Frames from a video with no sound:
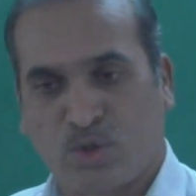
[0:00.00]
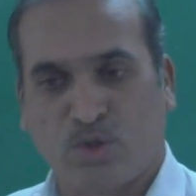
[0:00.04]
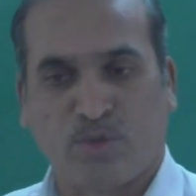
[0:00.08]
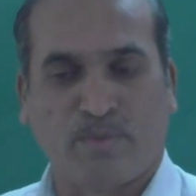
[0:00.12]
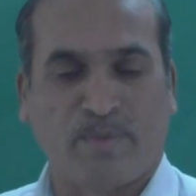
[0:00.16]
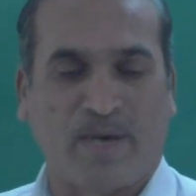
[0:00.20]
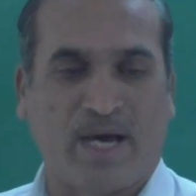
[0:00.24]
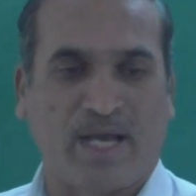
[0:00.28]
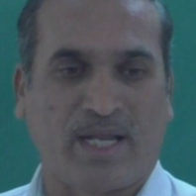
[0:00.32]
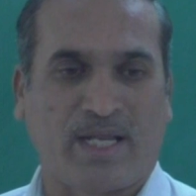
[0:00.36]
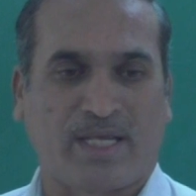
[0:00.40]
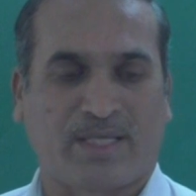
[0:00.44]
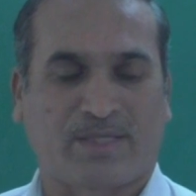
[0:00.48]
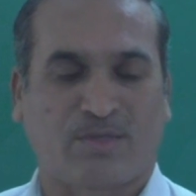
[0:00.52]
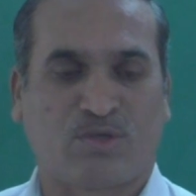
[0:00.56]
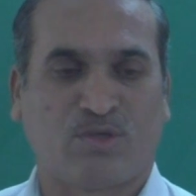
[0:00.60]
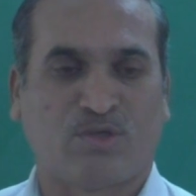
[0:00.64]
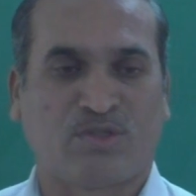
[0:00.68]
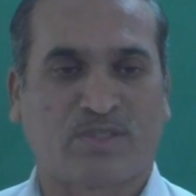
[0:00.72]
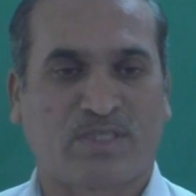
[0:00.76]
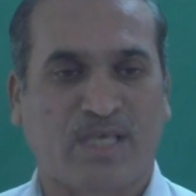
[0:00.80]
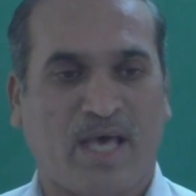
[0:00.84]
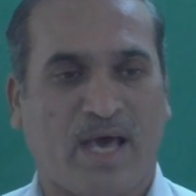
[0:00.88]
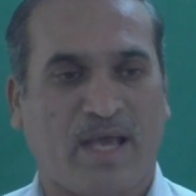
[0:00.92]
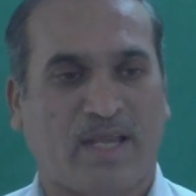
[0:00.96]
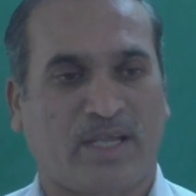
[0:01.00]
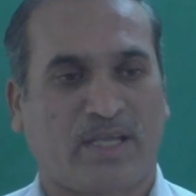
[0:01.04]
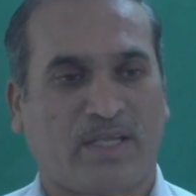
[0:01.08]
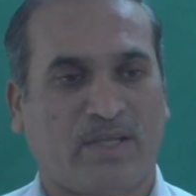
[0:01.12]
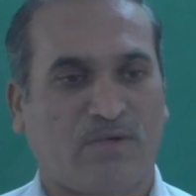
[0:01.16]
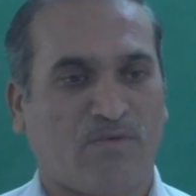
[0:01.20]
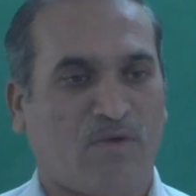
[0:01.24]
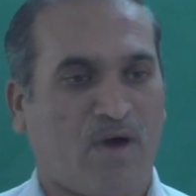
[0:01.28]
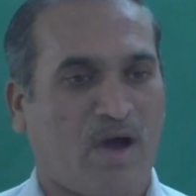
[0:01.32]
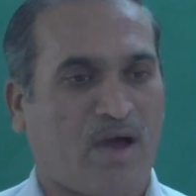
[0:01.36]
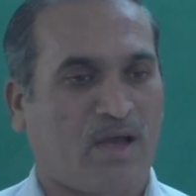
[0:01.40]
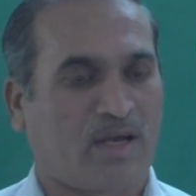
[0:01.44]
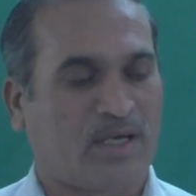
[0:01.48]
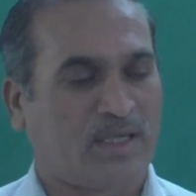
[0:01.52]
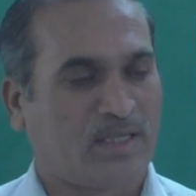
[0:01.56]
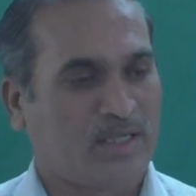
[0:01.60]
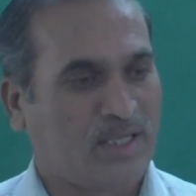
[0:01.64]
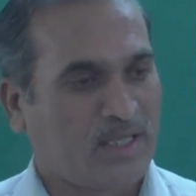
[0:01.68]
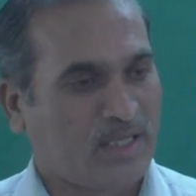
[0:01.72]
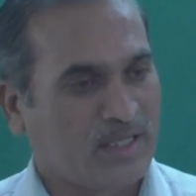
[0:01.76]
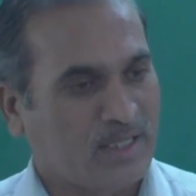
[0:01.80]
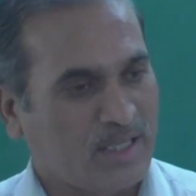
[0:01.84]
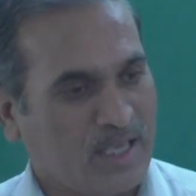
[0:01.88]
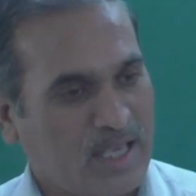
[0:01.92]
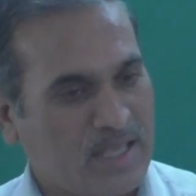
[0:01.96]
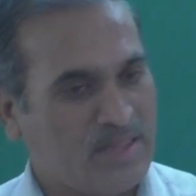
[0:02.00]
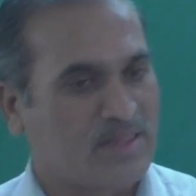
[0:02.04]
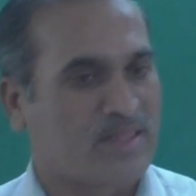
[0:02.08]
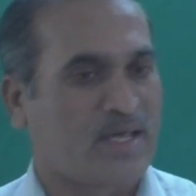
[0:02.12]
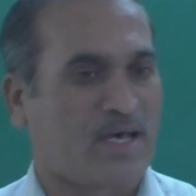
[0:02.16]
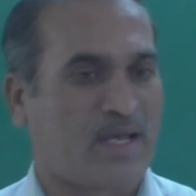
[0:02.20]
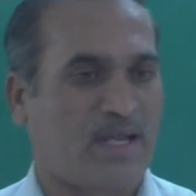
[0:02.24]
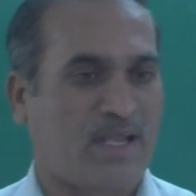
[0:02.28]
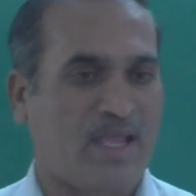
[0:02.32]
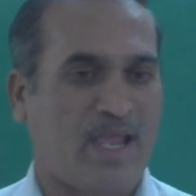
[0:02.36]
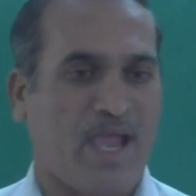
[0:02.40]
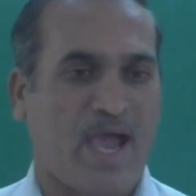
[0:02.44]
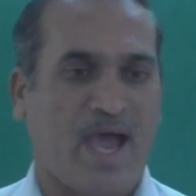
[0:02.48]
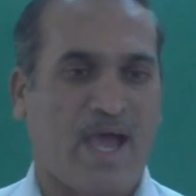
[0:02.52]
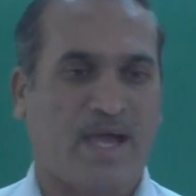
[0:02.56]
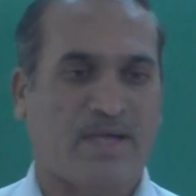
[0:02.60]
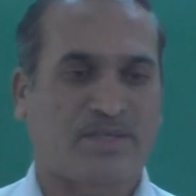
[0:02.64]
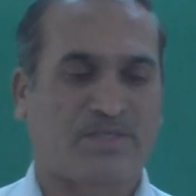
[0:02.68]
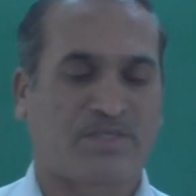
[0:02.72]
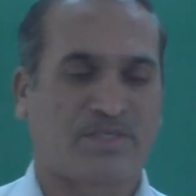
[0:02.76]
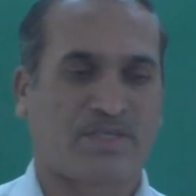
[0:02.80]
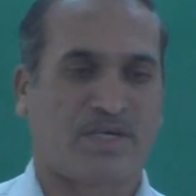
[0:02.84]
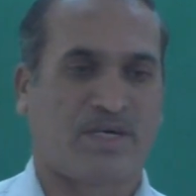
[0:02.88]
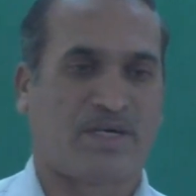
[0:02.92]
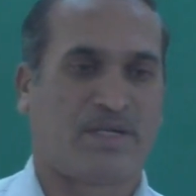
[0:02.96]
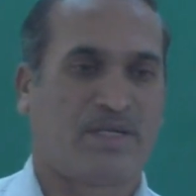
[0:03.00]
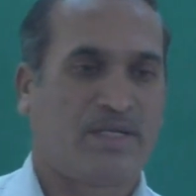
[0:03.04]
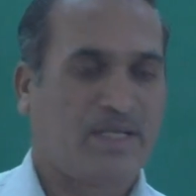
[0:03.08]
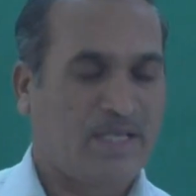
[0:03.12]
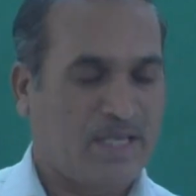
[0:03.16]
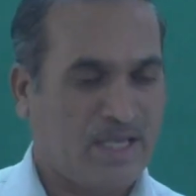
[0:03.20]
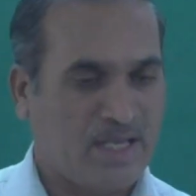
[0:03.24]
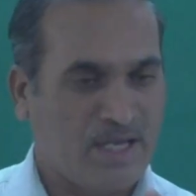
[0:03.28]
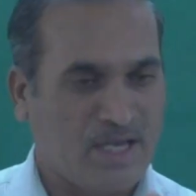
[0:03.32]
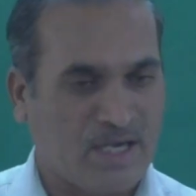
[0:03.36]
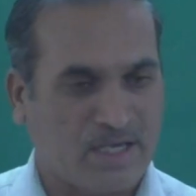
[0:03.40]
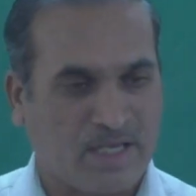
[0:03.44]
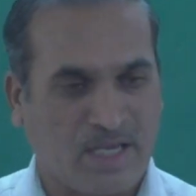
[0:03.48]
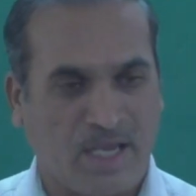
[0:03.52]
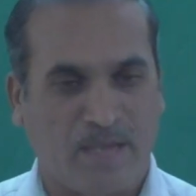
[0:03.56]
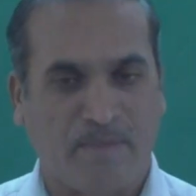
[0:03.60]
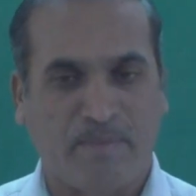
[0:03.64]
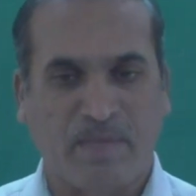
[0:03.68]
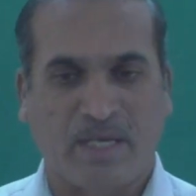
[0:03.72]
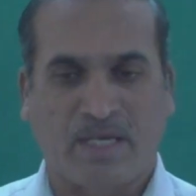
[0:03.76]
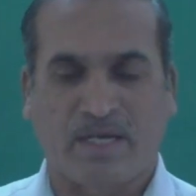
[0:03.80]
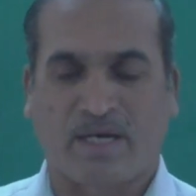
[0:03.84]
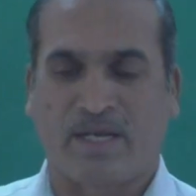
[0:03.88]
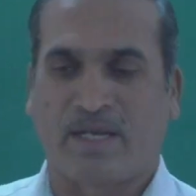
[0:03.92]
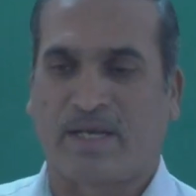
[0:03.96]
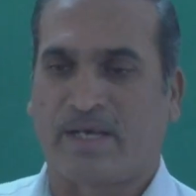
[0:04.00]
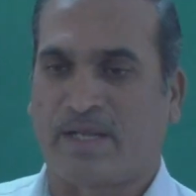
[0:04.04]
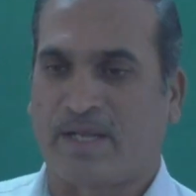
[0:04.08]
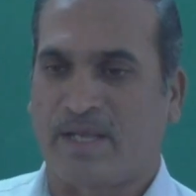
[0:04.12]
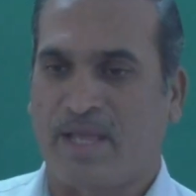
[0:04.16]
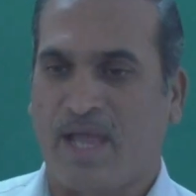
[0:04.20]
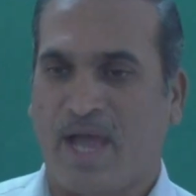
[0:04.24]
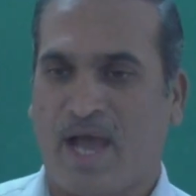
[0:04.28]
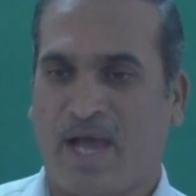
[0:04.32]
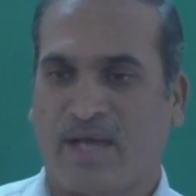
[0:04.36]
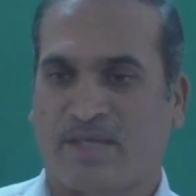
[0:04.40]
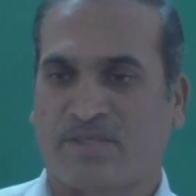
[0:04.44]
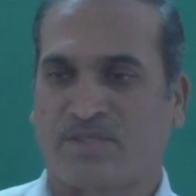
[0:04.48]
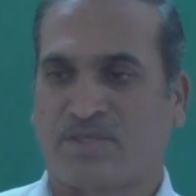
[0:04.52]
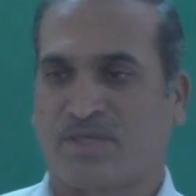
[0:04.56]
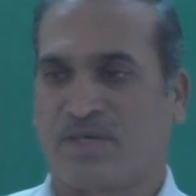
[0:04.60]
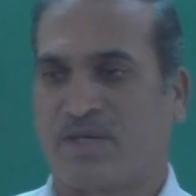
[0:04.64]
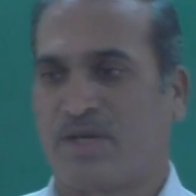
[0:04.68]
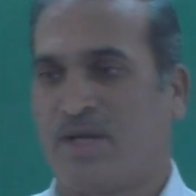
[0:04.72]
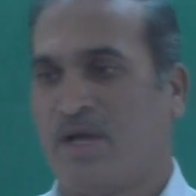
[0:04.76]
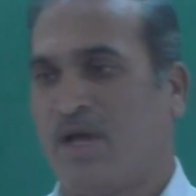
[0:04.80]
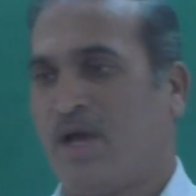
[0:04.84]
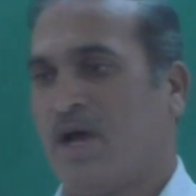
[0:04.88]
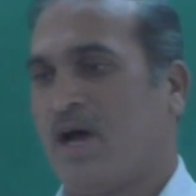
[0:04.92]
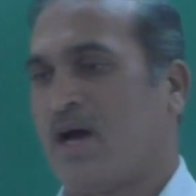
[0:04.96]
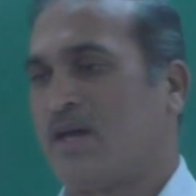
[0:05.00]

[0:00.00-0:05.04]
molecules are involved in the reaction, in a chemical reaction,